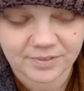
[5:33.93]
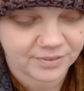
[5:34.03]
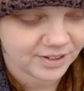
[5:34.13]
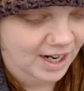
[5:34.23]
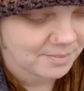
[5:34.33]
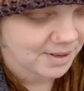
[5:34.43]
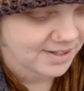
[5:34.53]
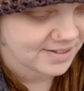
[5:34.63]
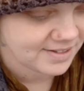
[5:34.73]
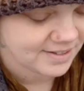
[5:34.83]
for nine
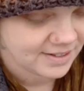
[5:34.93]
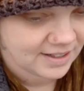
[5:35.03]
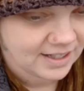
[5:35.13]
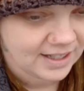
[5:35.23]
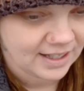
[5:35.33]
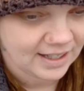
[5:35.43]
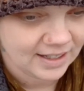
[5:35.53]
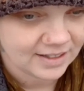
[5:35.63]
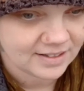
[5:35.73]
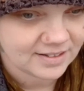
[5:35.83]
months
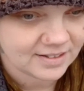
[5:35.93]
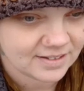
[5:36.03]
and